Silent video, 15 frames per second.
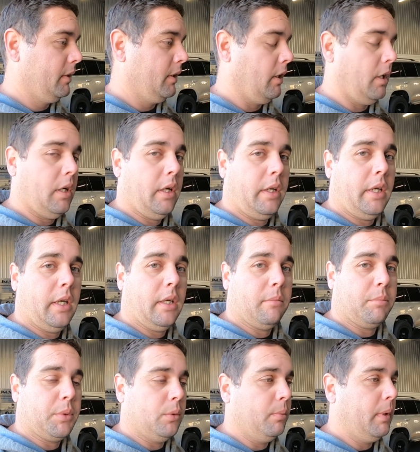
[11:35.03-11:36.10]
Oh yeah,
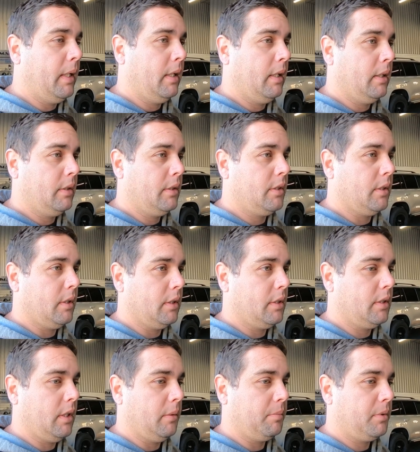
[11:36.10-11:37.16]
bull bars, side
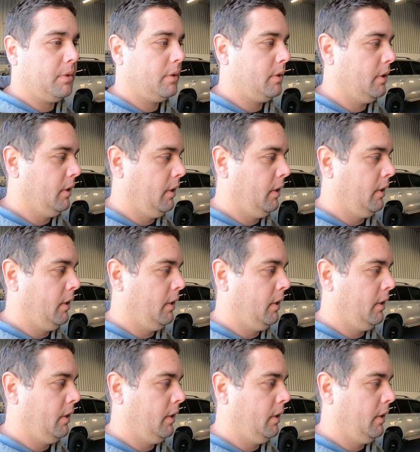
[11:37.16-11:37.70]
steps,